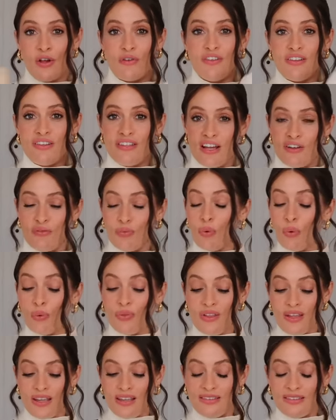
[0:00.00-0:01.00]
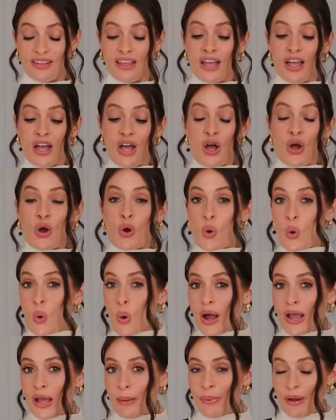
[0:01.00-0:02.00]
Obviously I've worn these
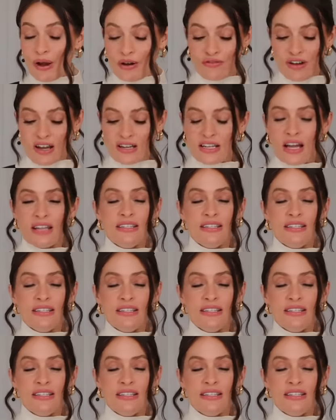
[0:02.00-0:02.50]
quite a bit already.